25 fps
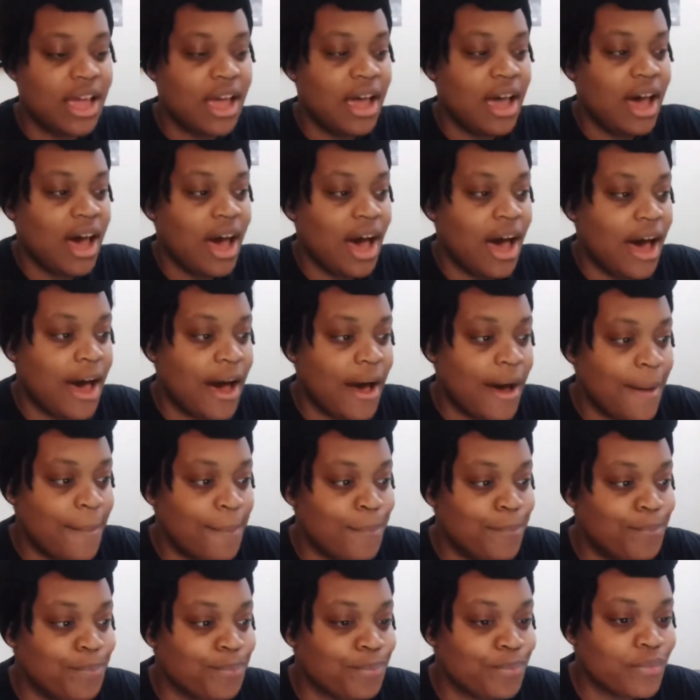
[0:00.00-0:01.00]

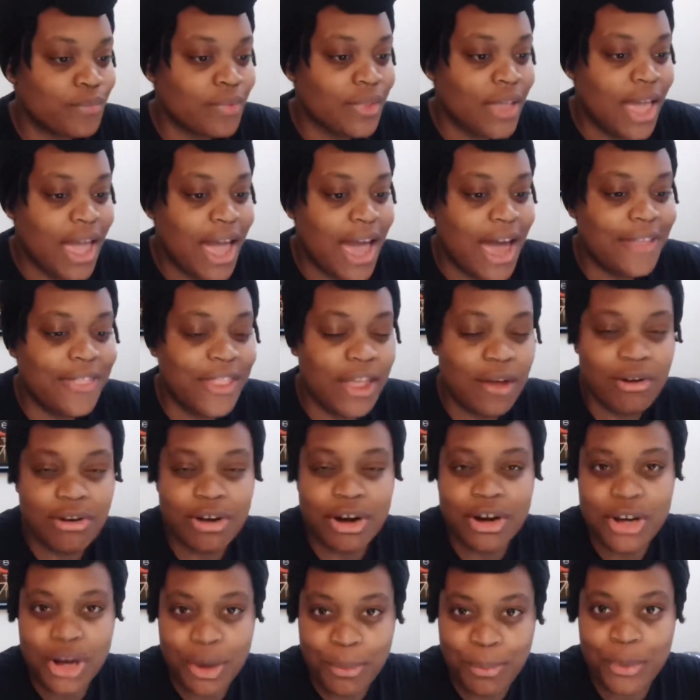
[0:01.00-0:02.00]
And there
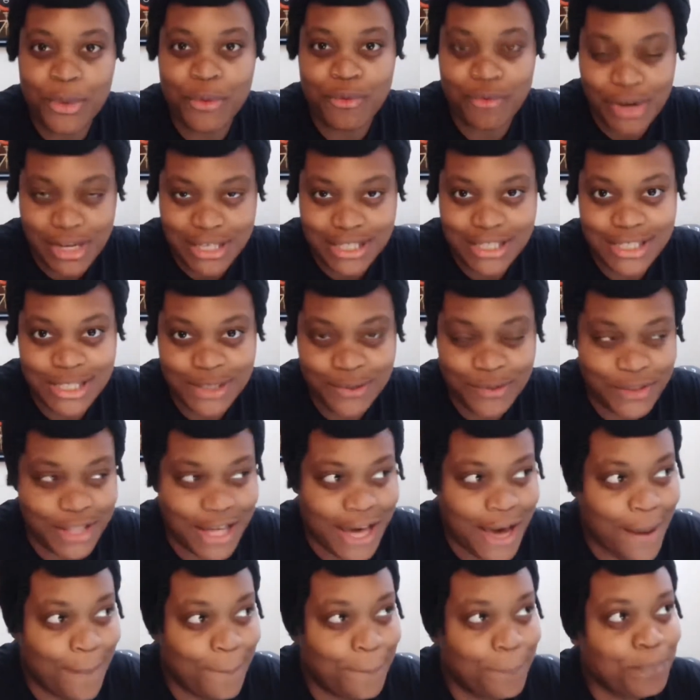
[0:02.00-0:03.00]
are a number of reasons for
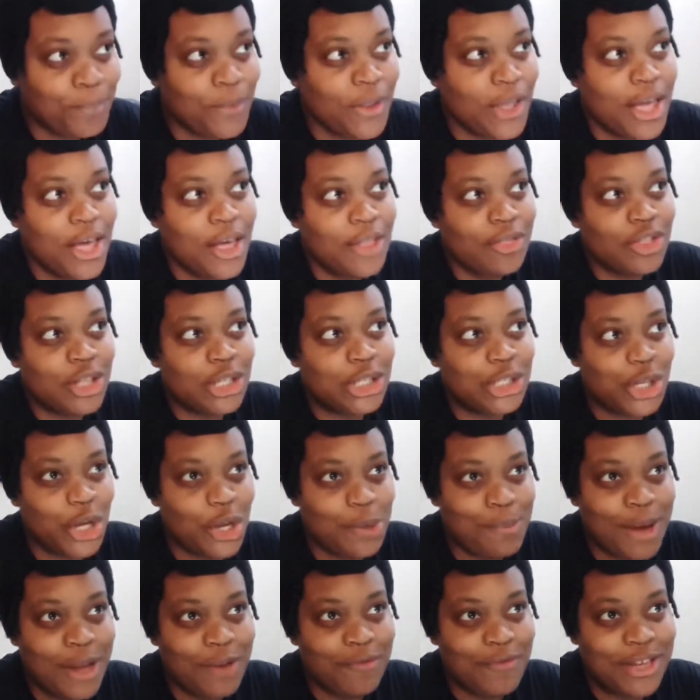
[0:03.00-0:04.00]
that. The 2
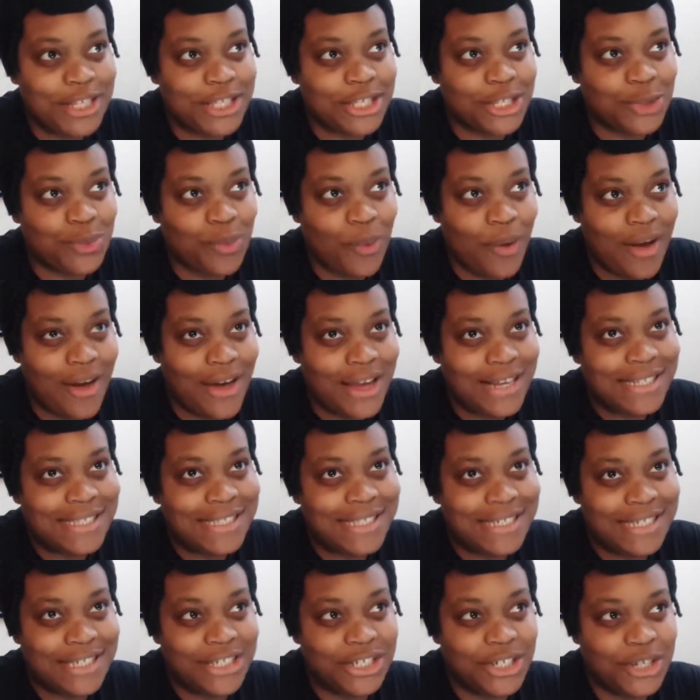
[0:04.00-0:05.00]
main reasons why I
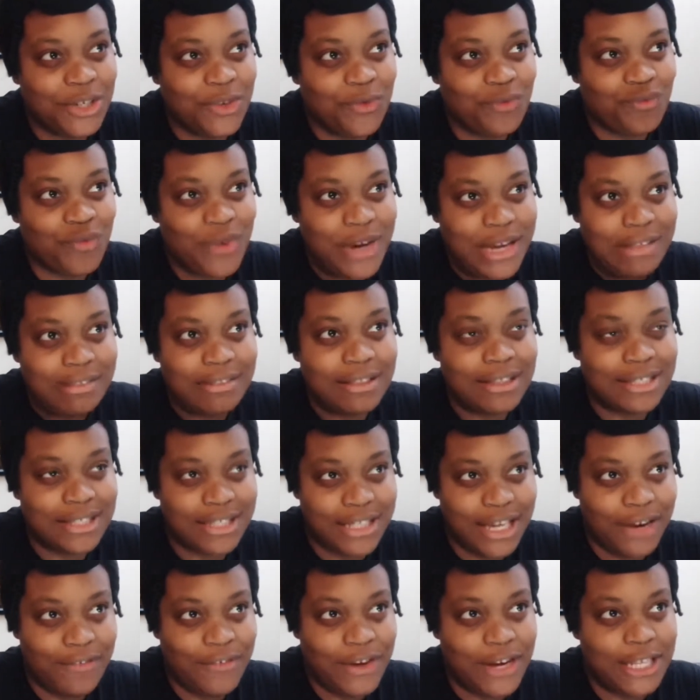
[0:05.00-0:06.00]
didn't read the
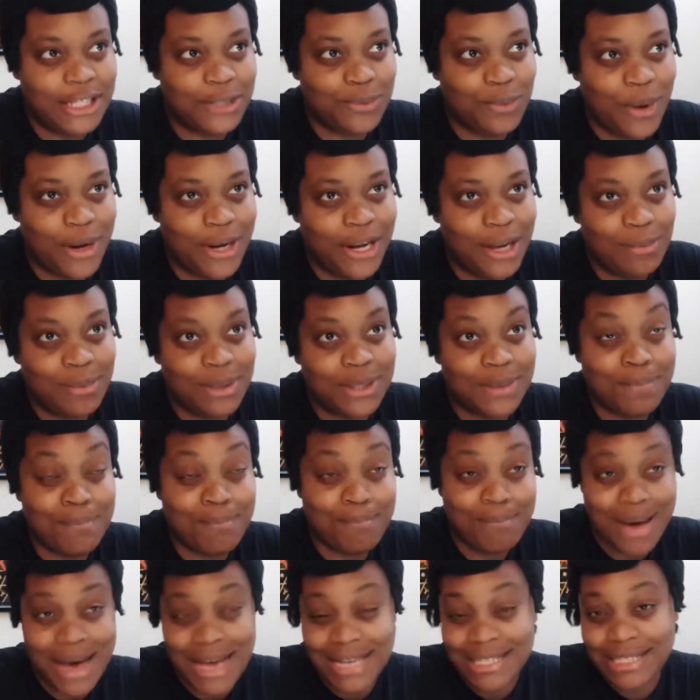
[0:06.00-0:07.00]
series when it was
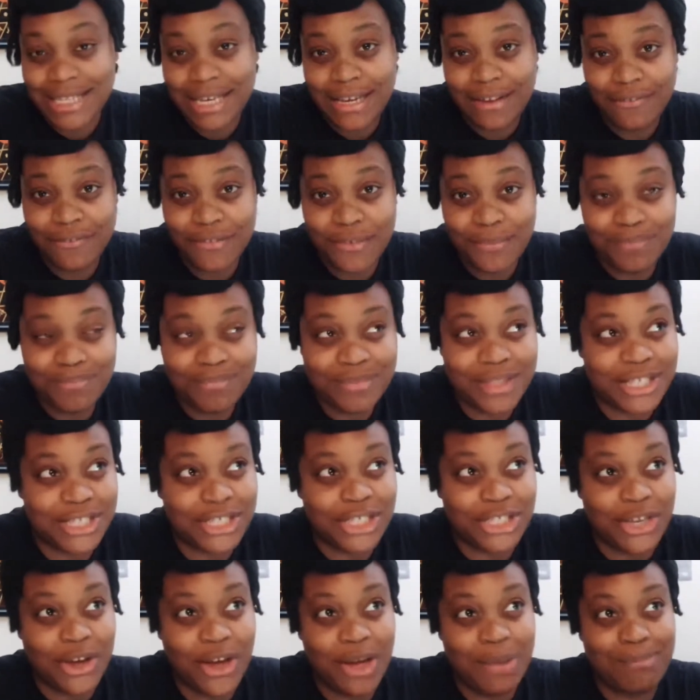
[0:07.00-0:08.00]
massive, this is
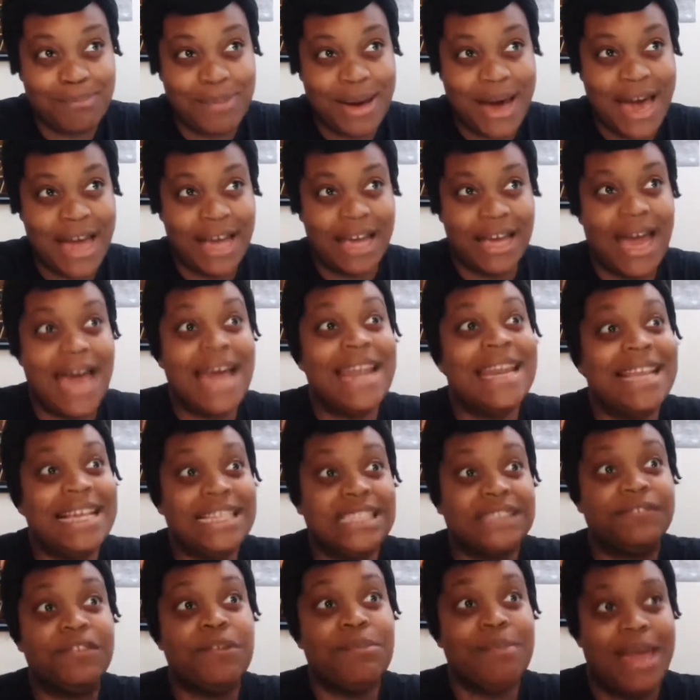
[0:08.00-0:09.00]
going back, at
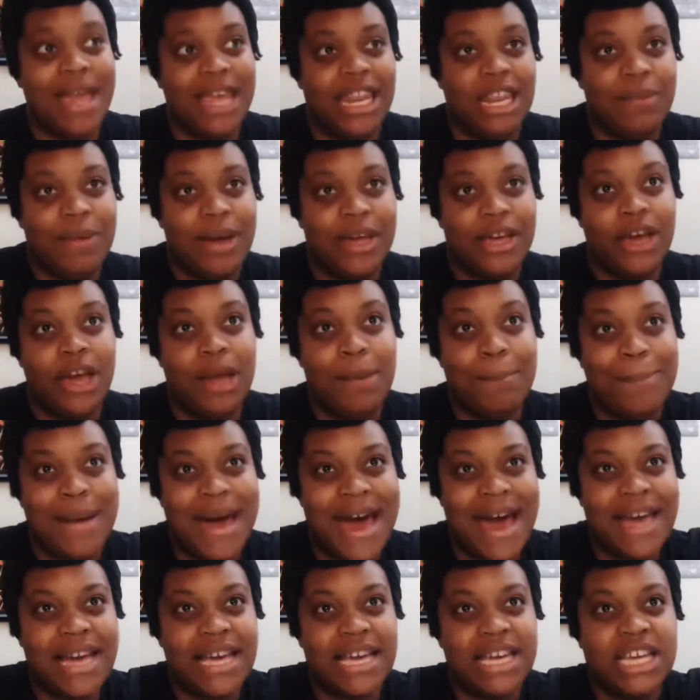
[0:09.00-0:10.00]
least for me anyway, going
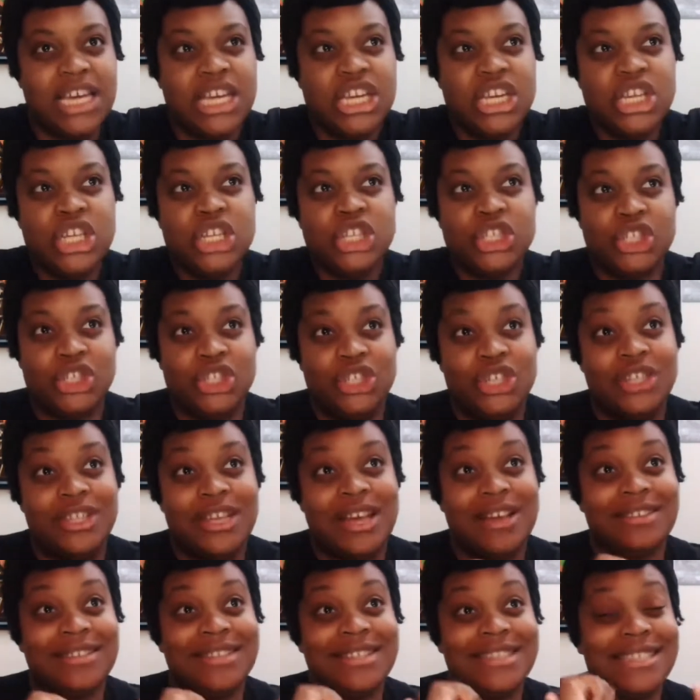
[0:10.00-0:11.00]
back to
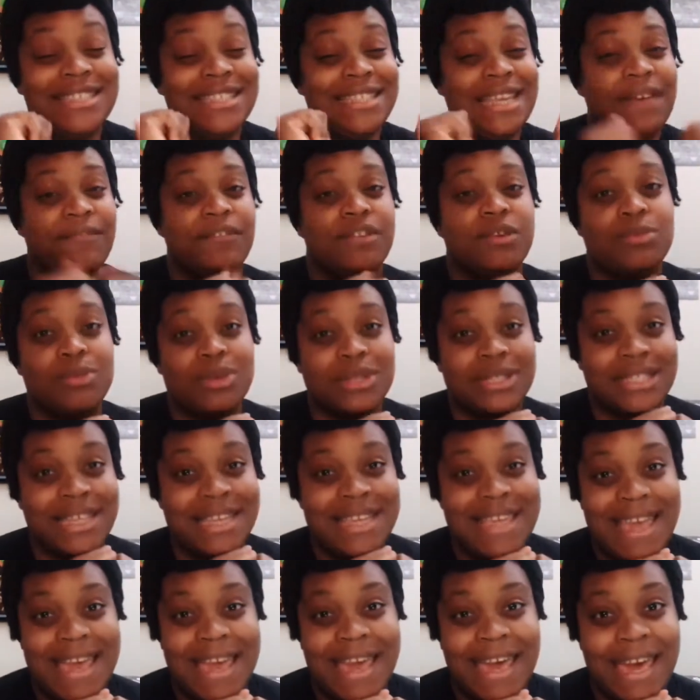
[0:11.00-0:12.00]
2007 was the
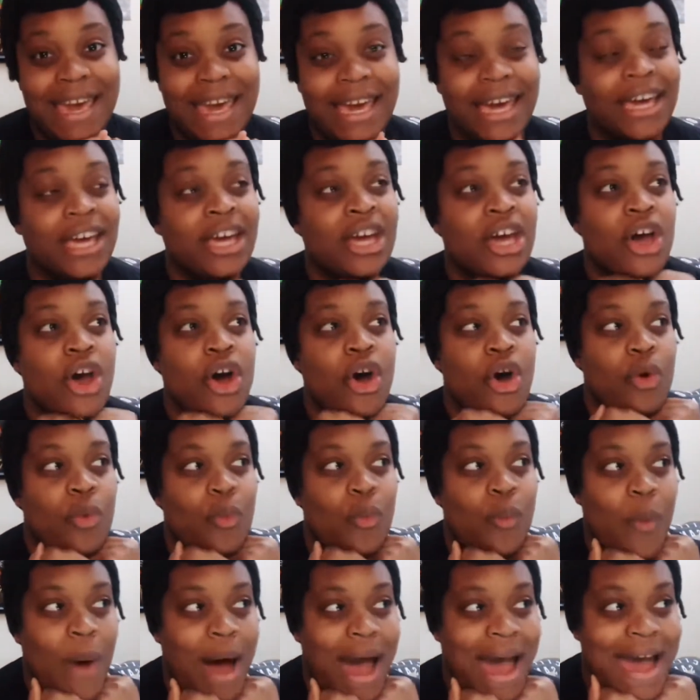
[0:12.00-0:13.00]
year
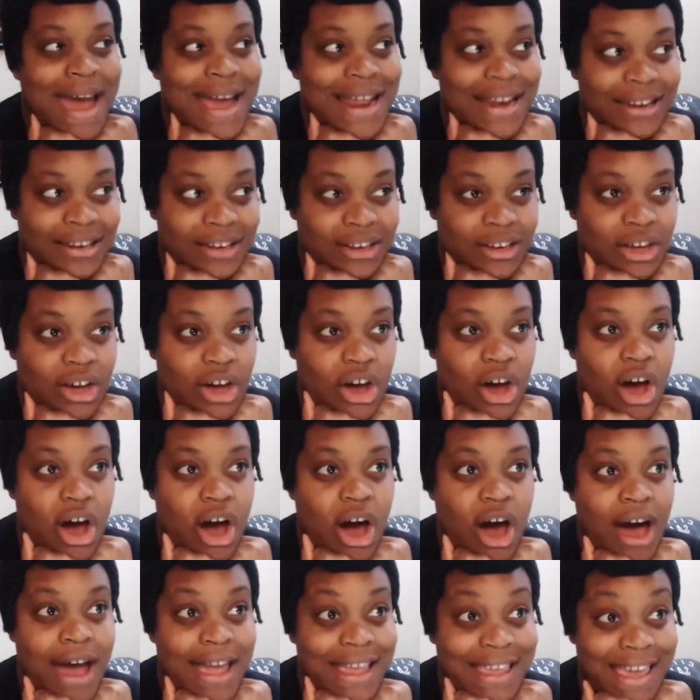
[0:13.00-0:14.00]
when
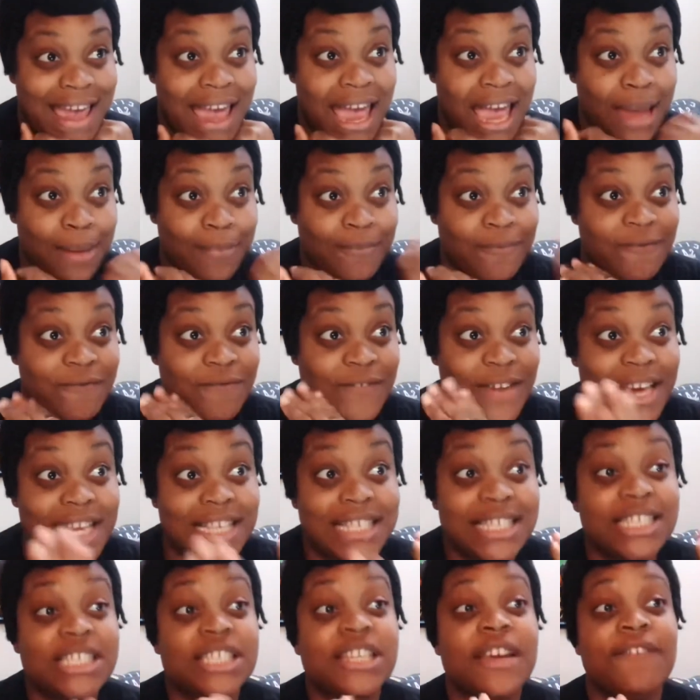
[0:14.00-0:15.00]
I came
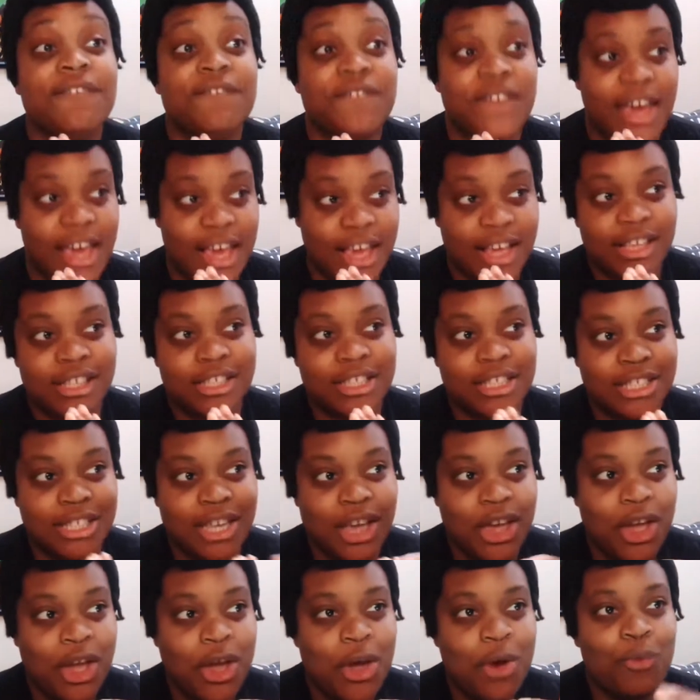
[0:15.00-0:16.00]
face to face
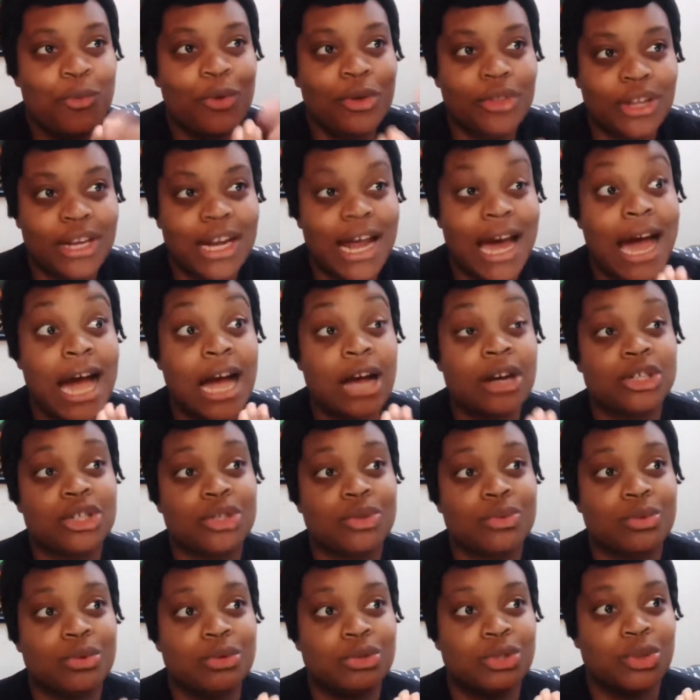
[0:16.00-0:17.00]
with an
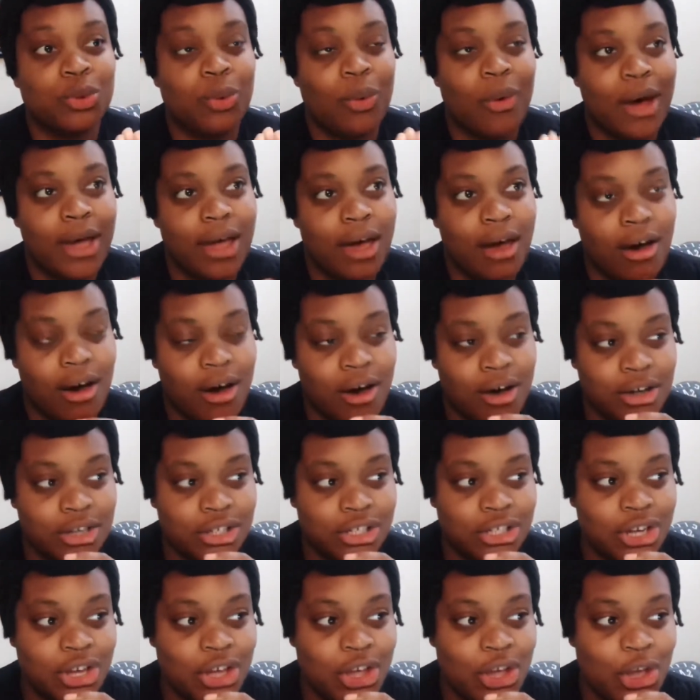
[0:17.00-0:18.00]
actual
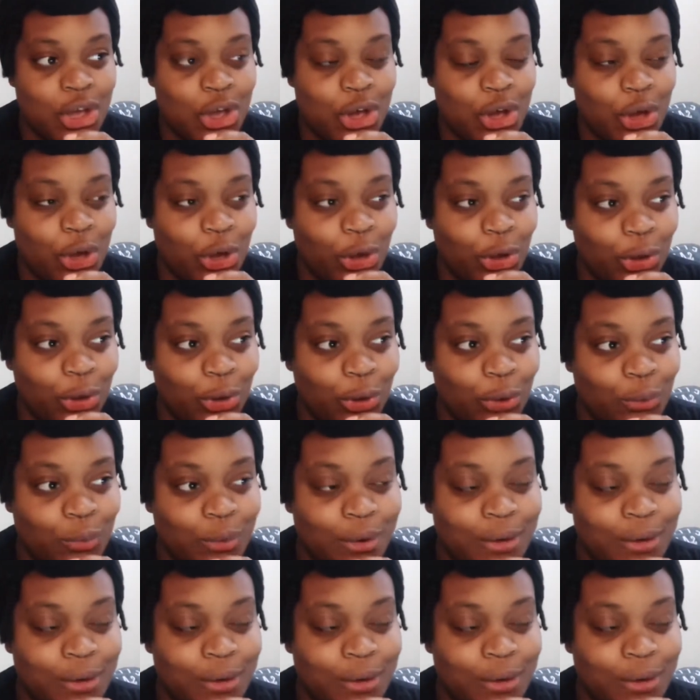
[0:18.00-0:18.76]
Twihart who,